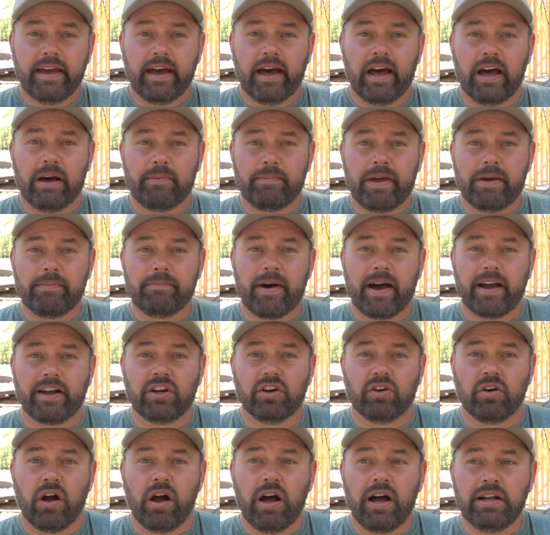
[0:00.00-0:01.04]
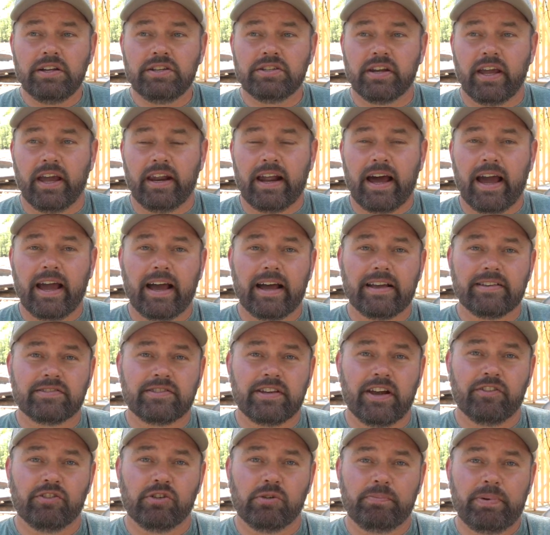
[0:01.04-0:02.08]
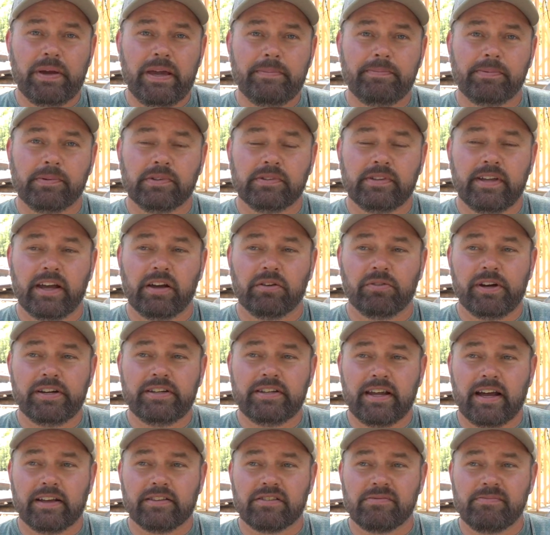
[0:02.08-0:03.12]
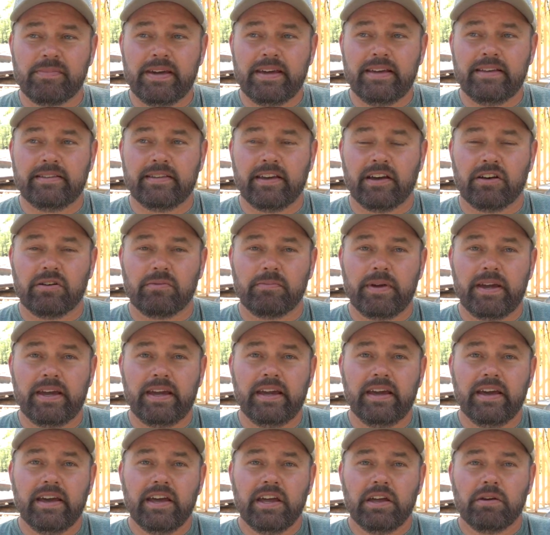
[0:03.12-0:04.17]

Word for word: um, in my garage and I got several people reaching out to me telling me